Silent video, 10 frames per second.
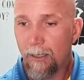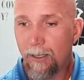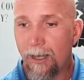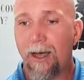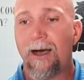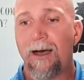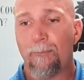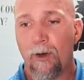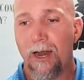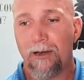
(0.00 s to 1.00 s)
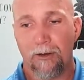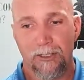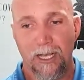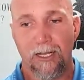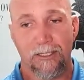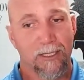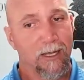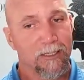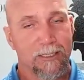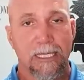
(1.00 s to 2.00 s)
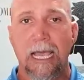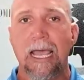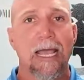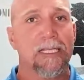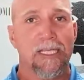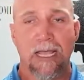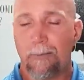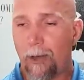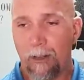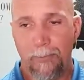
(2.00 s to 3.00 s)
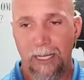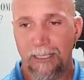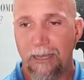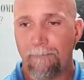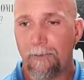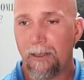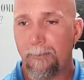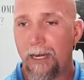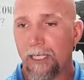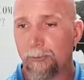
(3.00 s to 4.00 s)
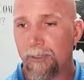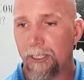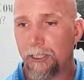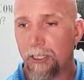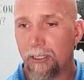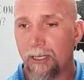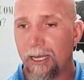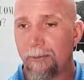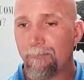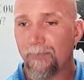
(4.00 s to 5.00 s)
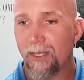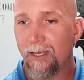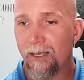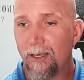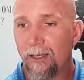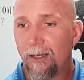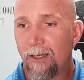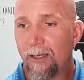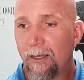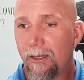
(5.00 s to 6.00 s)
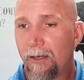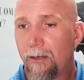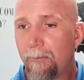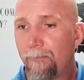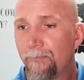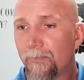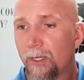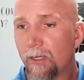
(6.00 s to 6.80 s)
Brian, you're exactly done. DASA, I'm all about that for the appendix position, okay? And